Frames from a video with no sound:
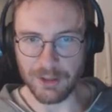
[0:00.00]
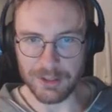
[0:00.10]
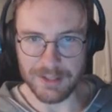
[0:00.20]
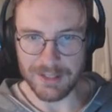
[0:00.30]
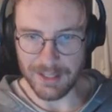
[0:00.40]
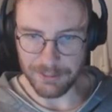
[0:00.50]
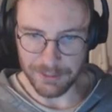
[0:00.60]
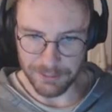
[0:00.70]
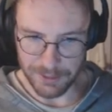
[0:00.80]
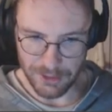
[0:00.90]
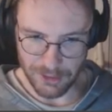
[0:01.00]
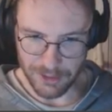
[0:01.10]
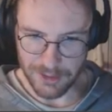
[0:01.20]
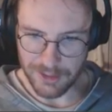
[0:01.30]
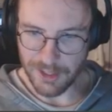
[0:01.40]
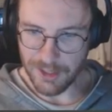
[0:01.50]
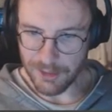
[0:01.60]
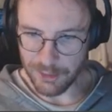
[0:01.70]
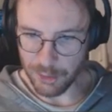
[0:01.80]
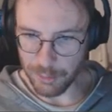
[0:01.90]
all the safety features,
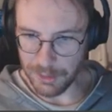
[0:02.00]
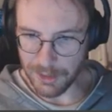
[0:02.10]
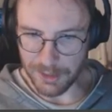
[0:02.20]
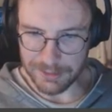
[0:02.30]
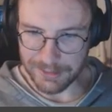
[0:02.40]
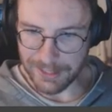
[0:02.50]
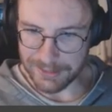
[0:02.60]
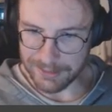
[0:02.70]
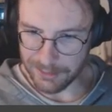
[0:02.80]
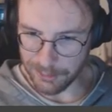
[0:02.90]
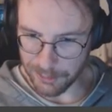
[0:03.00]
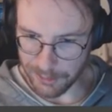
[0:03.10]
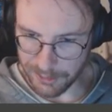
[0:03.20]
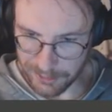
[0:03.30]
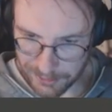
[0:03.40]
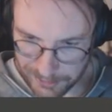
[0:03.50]
you will not get your